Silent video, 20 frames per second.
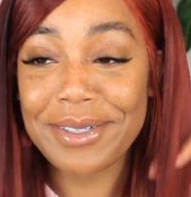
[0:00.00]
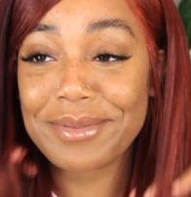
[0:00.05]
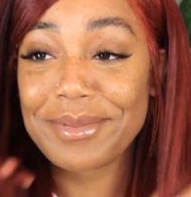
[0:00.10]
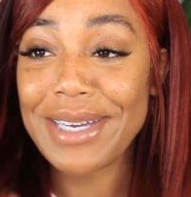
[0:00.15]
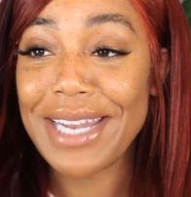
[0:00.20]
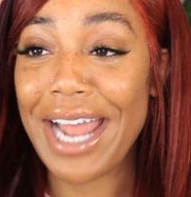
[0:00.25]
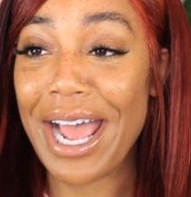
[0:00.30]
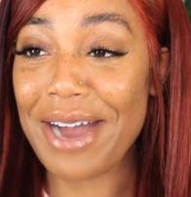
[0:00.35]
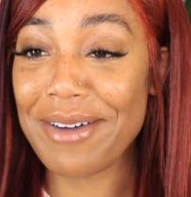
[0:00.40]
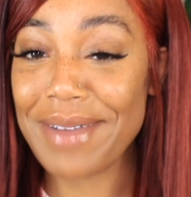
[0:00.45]
But
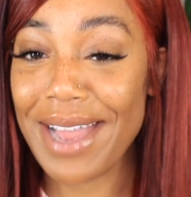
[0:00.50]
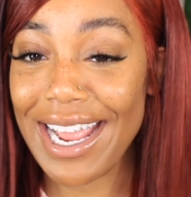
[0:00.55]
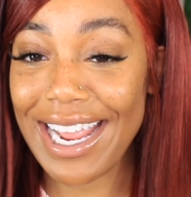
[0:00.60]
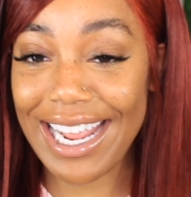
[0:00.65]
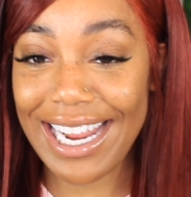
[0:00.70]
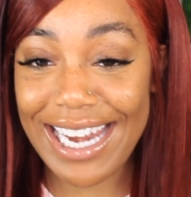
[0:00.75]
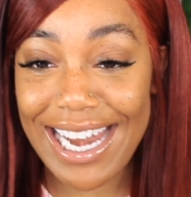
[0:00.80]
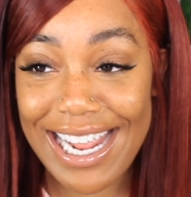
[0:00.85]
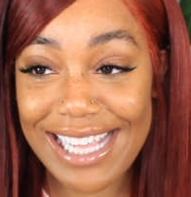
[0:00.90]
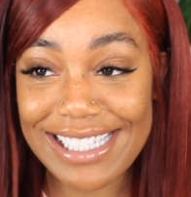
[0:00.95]
oh my
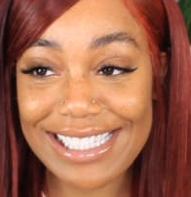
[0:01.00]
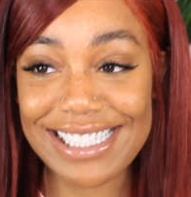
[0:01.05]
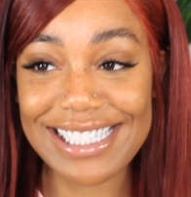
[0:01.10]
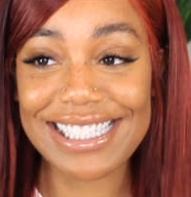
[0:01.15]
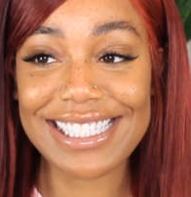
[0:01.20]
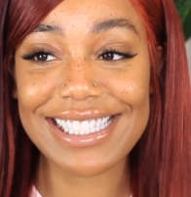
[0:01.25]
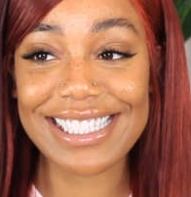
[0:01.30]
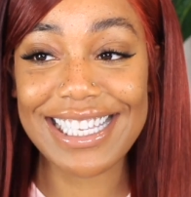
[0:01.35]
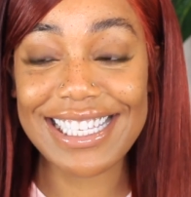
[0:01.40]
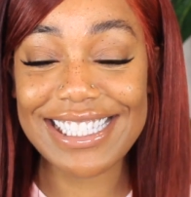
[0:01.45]

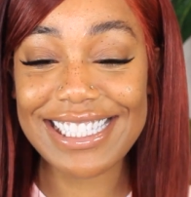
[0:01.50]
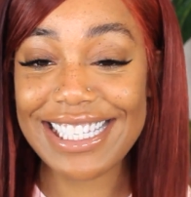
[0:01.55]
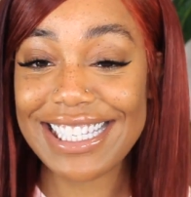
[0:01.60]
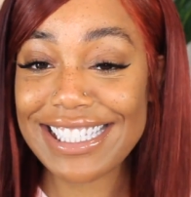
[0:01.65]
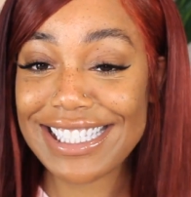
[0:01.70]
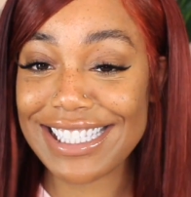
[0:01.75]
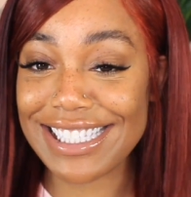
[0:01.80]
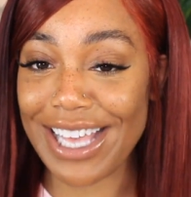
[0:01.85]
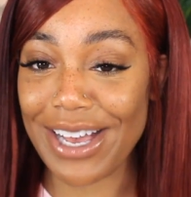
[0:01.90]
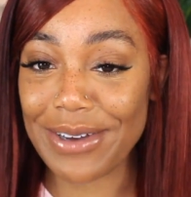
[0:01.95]
goodness, isn't
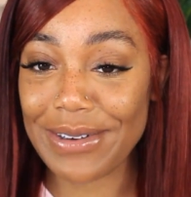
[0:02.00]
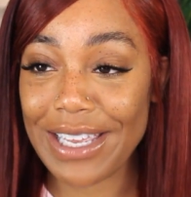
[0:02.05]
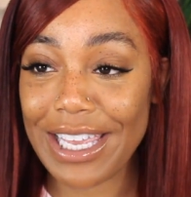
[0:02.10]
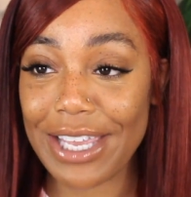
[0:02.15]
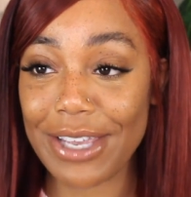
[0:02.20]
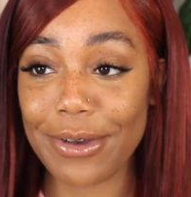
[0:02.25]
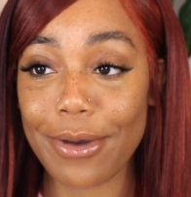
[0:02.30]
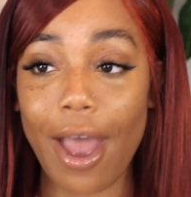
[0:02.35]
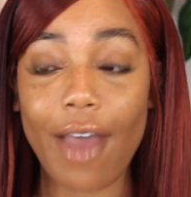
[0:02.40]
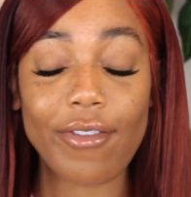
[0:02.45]
this so
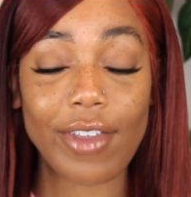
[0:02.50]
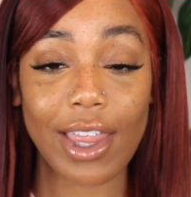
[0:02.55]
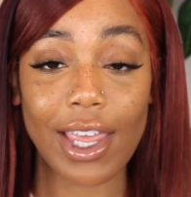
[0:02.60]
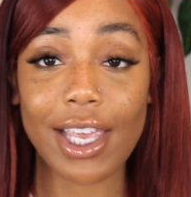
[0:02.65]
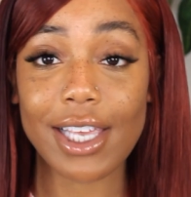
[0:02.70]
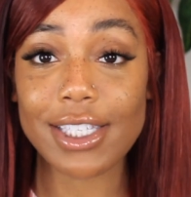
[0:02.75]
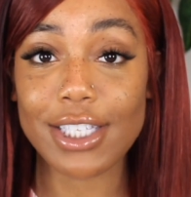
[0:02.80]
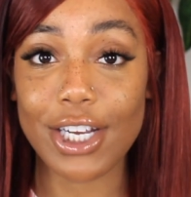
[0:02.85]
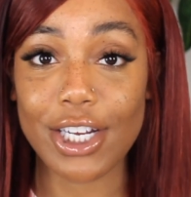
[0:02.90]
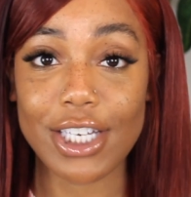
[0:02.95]
cute? I feel like
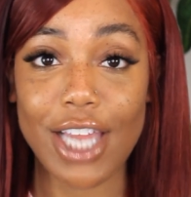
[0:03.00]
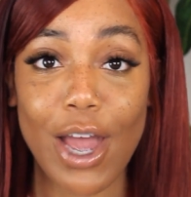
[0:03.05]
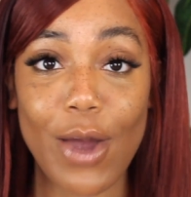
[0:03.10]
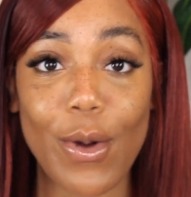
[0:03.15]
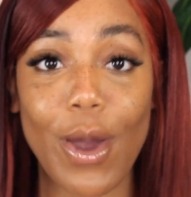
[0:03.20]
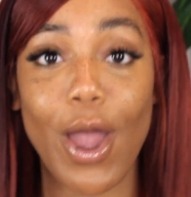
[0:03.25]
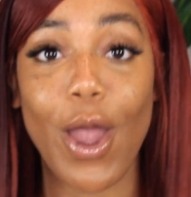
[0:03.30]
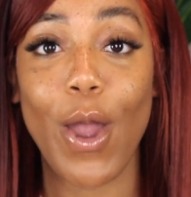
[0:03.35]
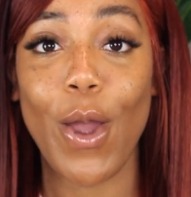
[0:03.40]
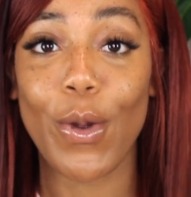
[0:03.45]
it turned
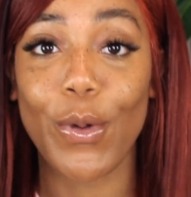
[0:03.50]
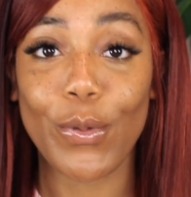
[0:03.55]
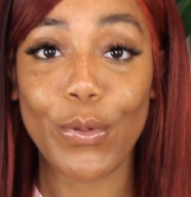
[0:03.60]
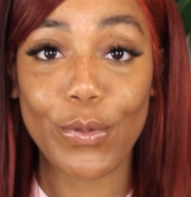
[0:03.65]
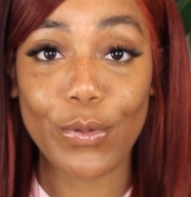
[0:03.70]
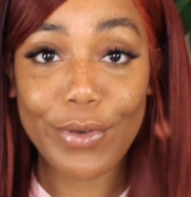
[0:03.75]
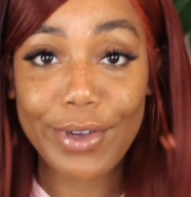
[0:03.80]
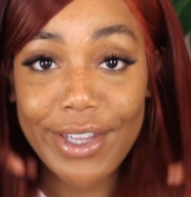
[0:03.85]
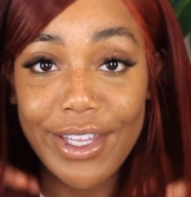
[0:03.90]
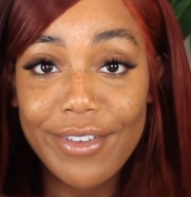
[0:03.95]
out
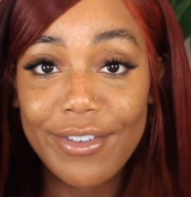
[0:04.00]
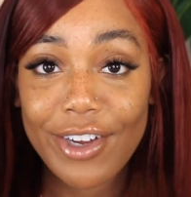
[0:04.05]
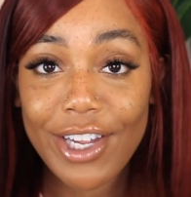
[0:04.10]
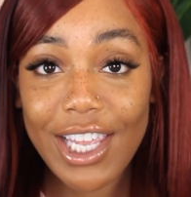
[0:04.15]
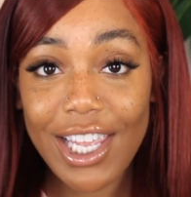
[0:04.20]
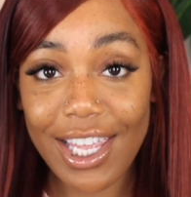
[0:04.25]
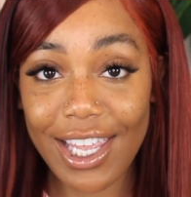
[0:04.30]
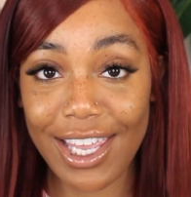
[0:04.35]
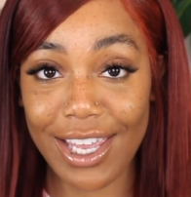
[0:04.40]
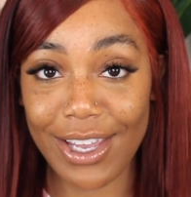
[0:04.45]
really freaking